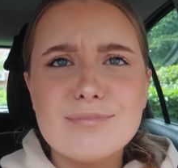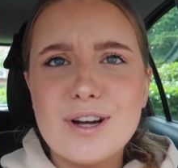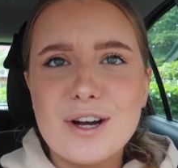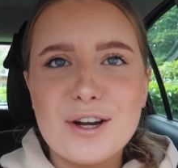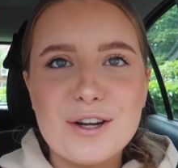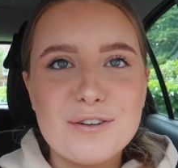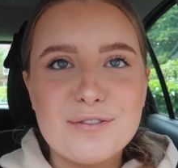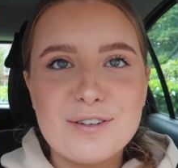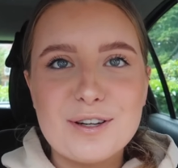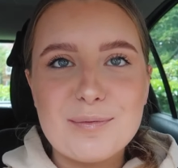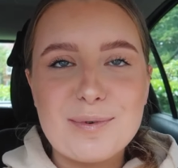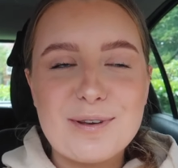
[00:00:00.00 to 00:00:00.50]

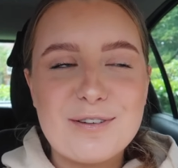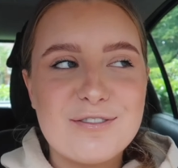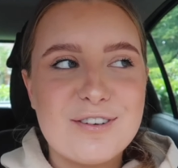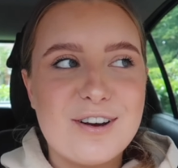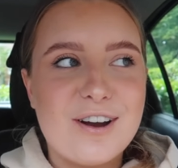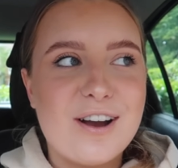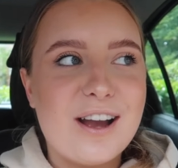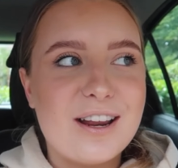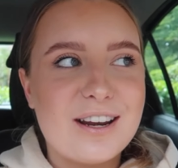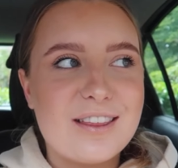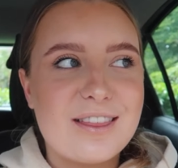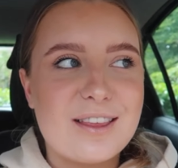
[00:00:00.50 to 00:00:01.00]
Hopefully it'll be
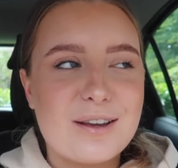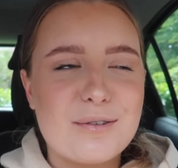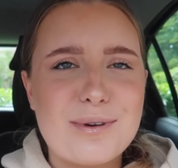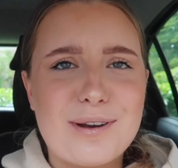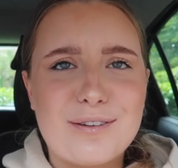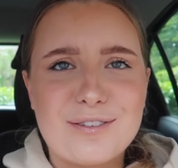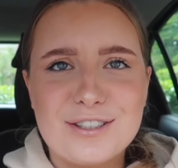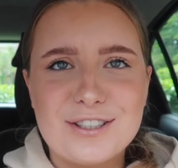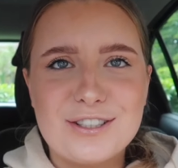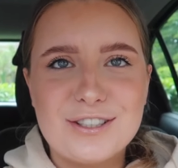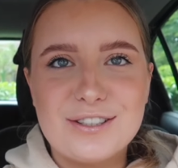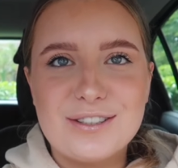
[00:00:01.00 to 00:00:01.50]
fine. I think we
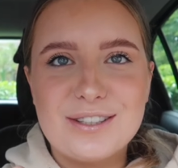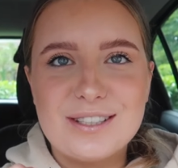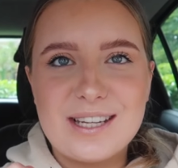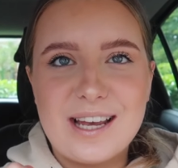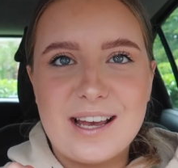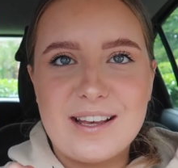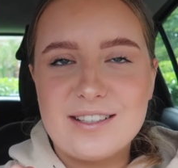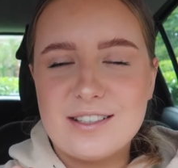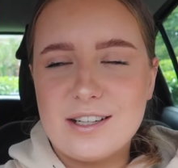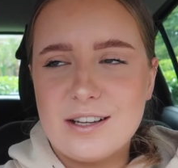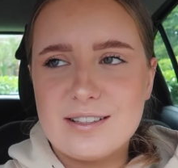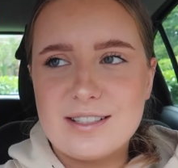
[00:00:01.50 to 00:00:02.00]
have to do the
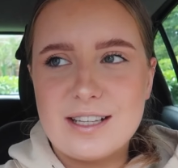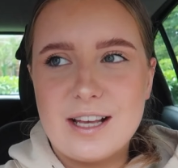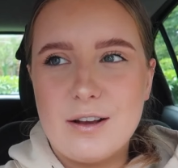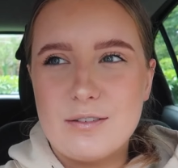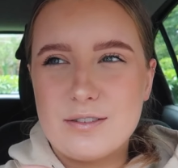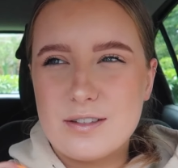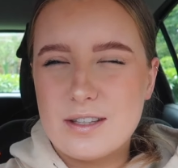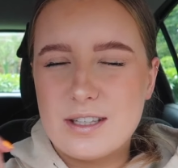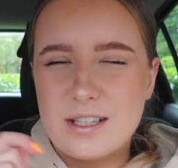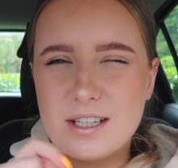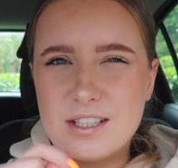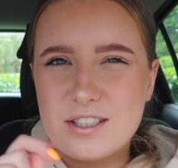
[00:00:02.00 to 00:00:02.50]
test
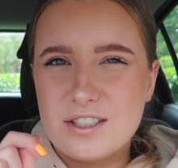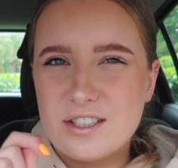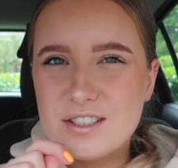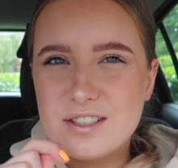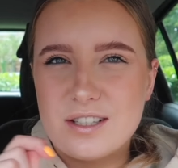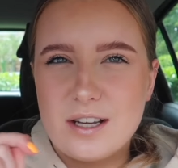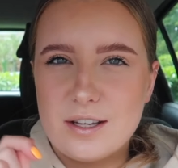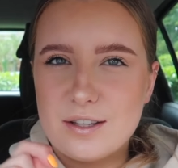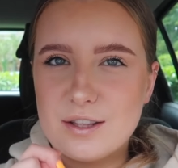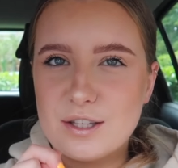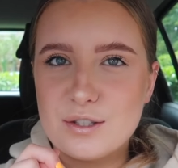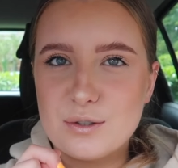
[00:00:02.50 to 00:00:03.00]
ourselves. I think it's
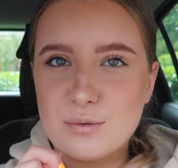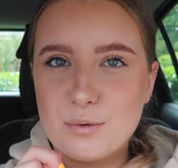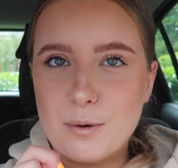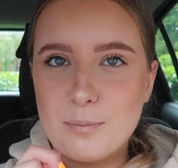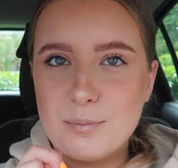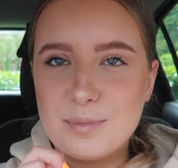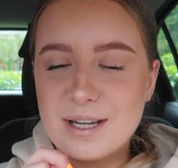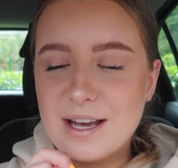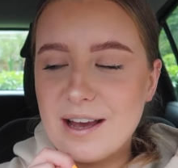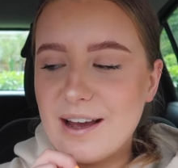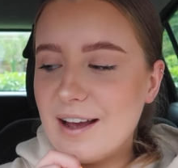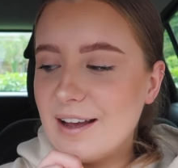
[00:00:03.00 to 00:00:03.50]
just like the
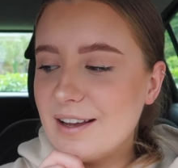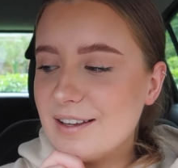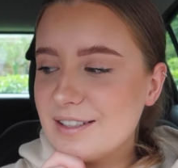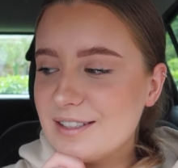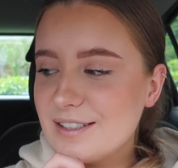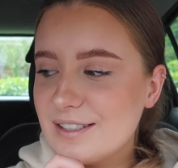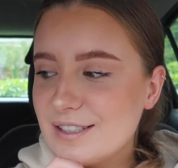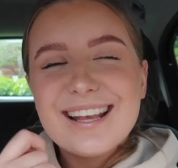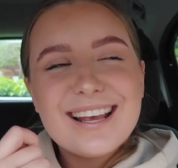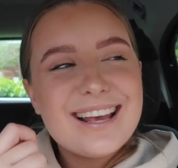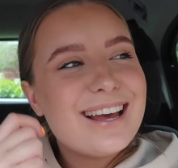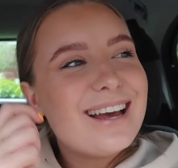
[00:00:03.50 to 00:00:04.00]
swab
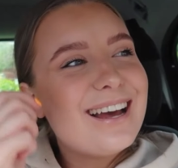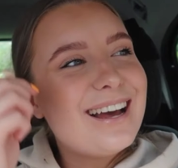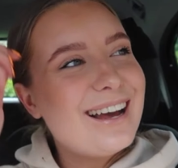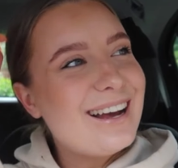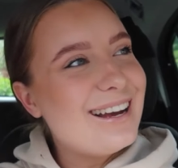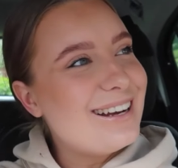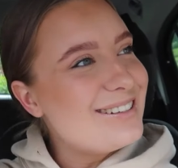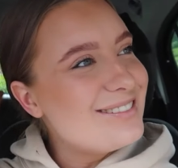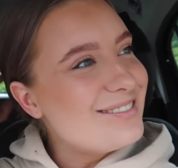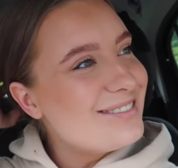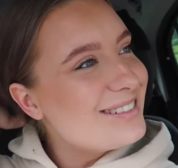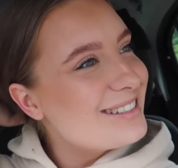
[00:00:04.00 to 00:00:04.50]
test.
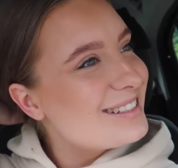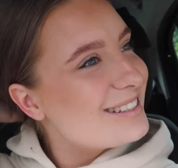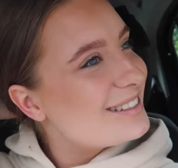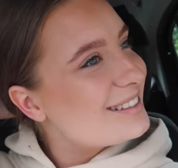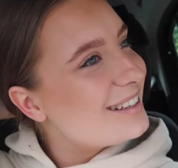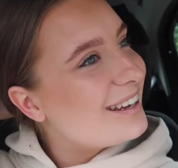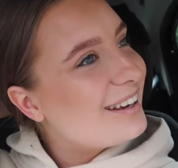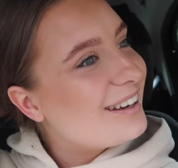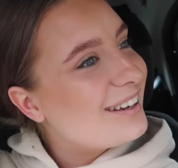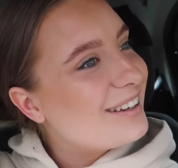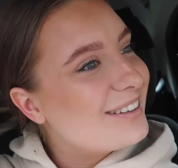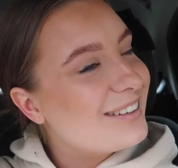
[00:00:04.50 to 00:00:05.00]

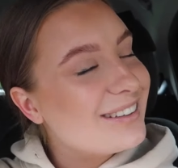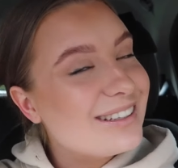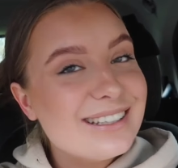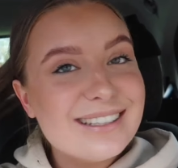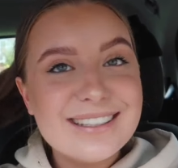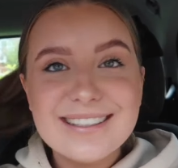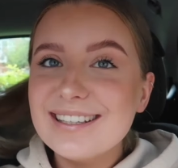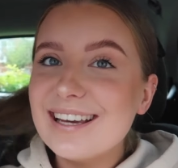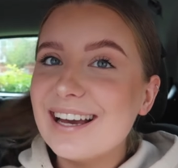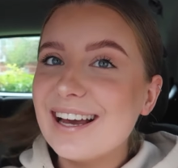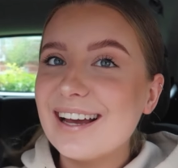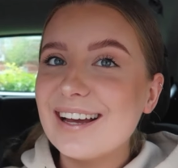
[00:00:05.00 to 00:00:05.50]
So
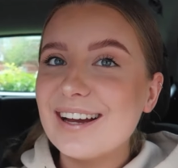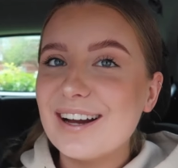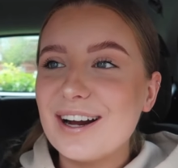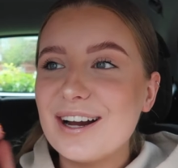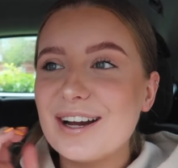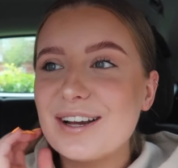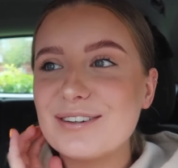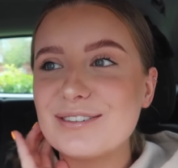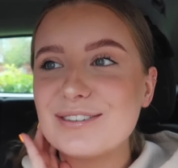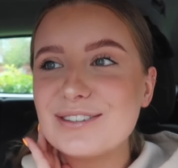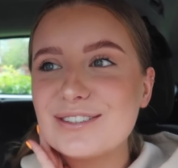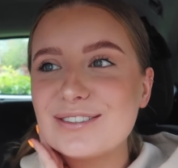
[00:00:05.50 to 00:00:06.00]
yeah,
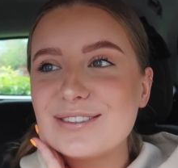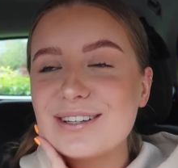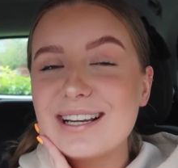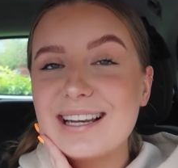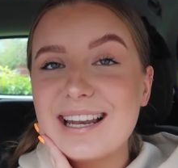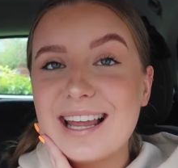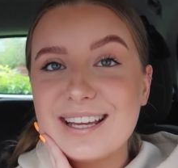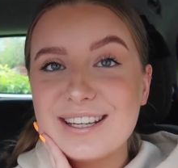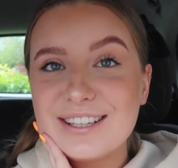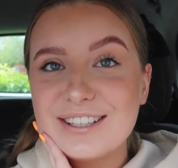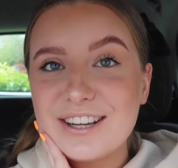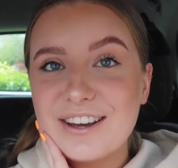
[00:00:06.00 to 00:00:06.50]
I will
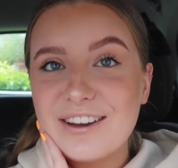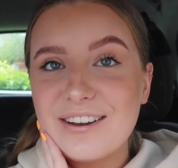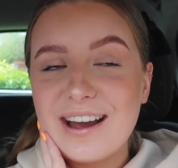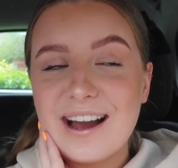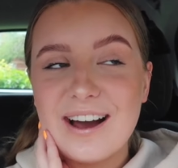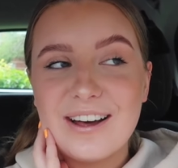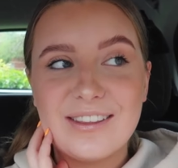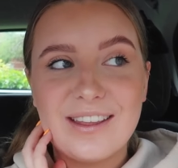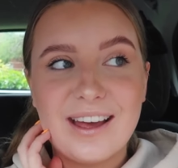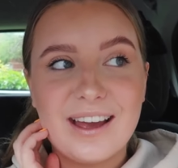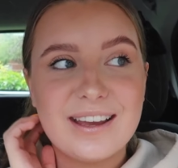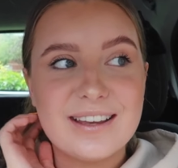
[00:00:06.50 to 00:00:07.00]
let you know
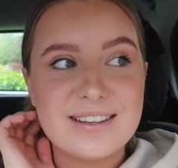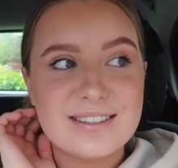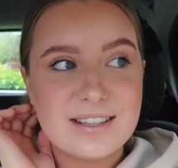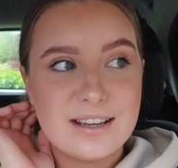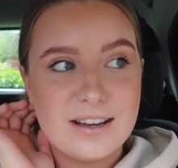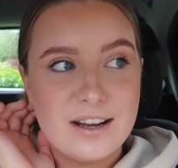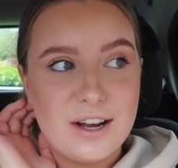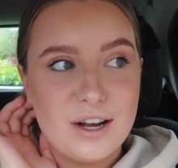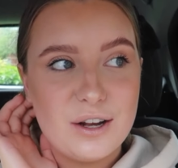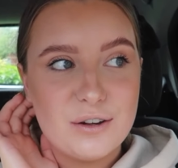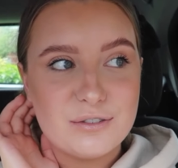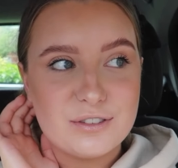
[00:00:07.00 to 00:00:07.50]
how that is
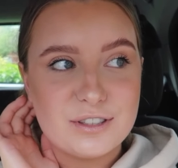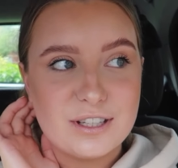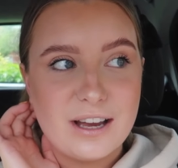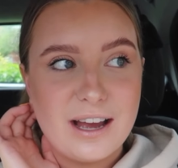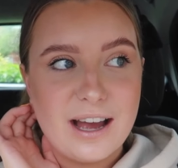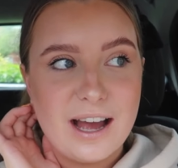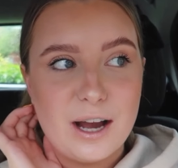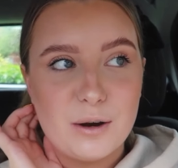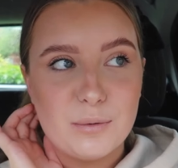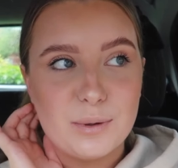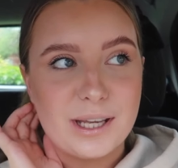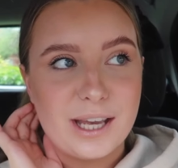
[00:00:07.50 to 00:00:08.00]

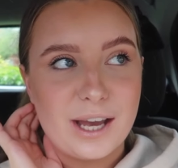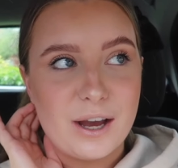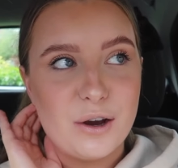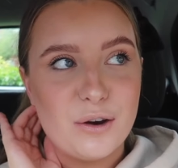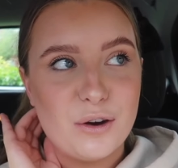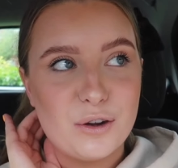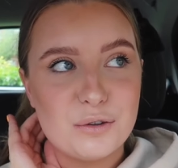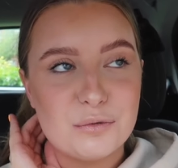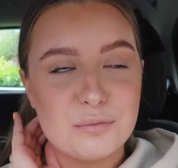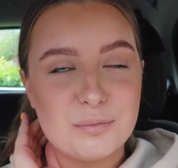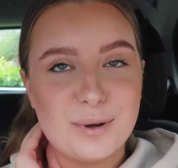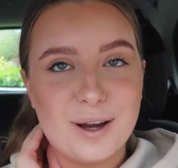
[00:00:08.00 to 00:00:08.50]
after, how we get
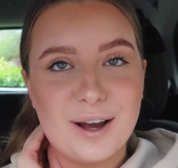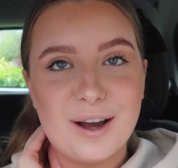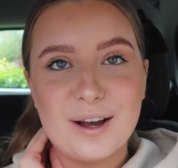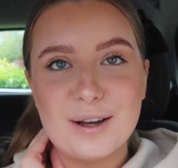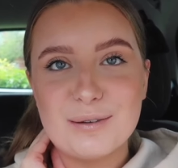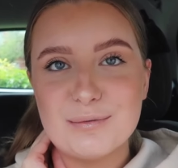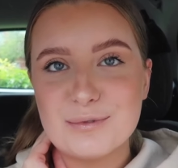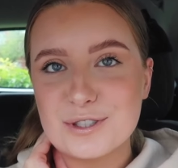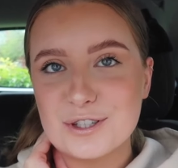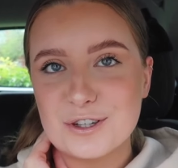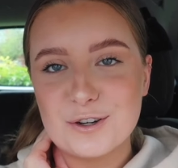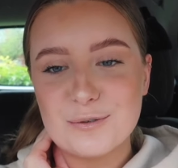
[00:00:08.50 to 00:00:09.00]
on, but
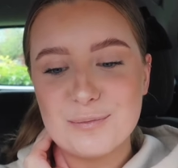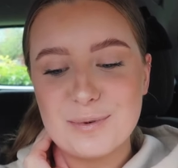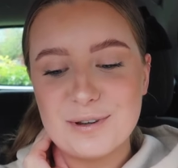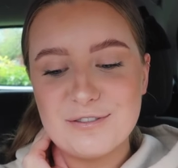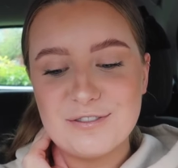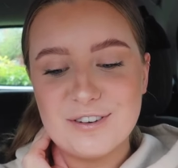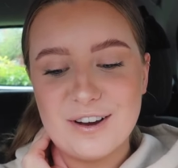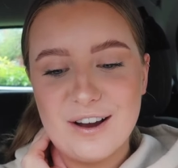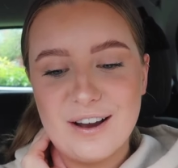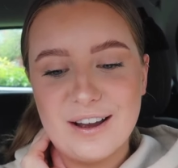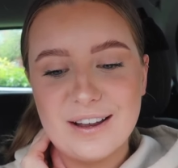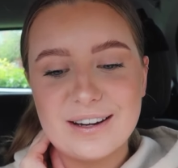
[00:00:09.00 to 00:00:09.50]
I'm sure it'll be
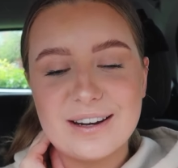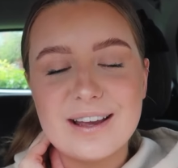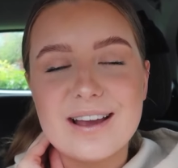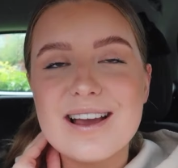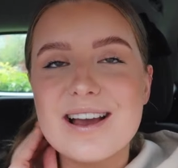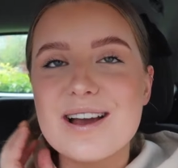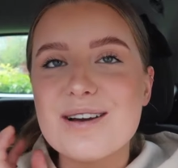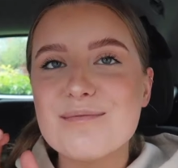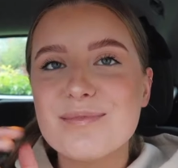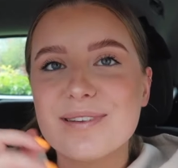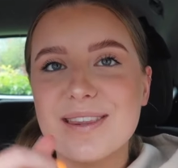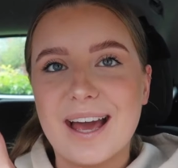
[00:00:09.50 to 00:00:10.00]
fine.
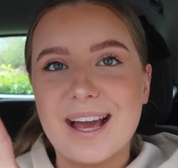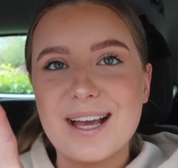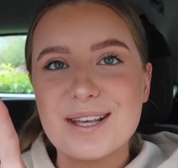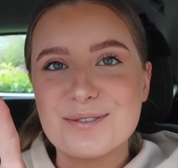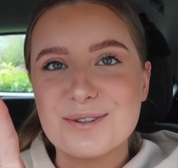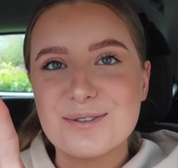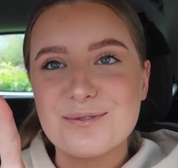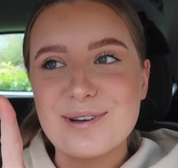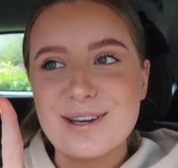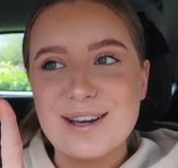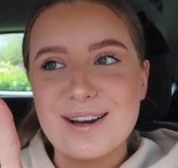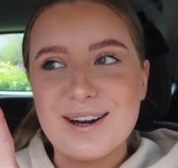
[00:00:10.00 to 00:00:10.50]
But that
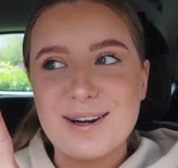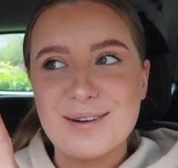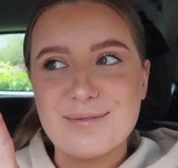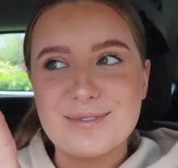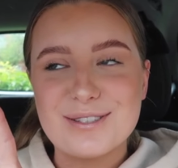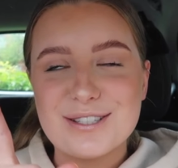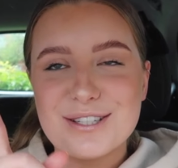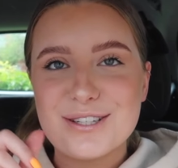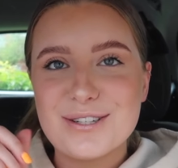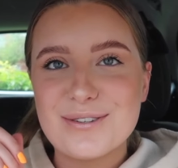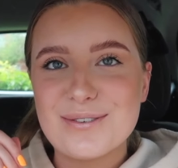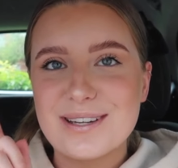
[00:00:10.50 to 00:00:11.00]
is what we are
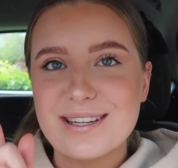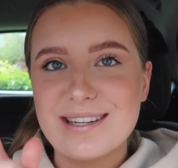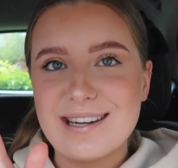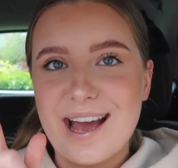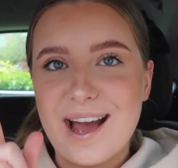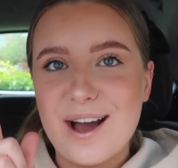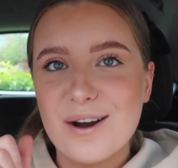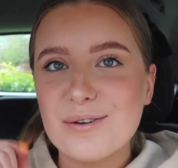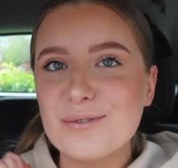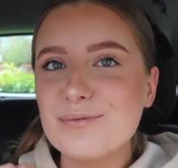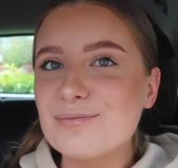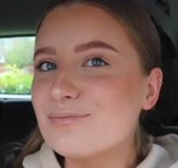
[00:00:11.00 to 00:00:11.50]
up to
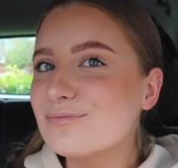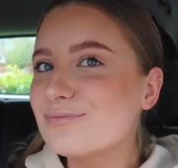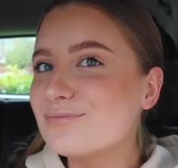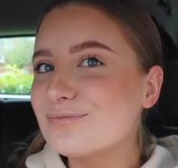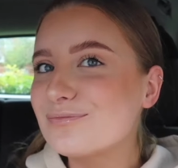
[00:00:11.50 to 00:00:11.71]
now.